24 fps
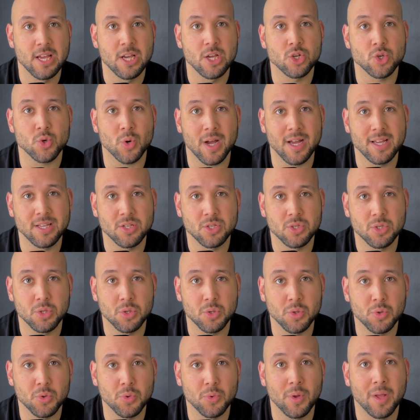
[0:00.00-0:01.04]
tries
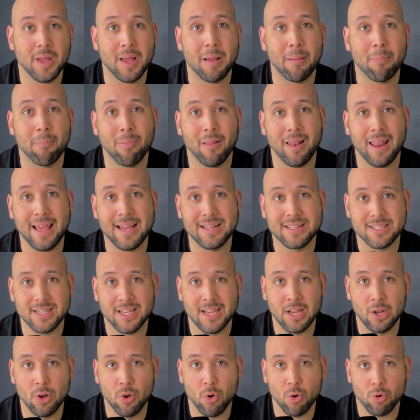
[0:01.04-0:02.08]
to plant
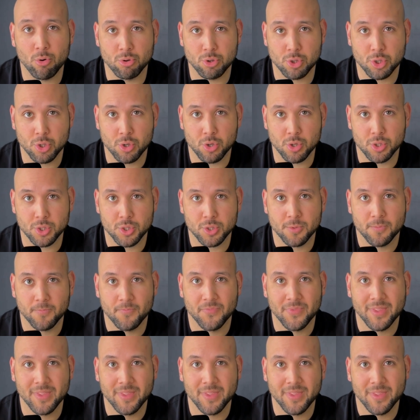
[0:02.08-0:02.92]
a local church,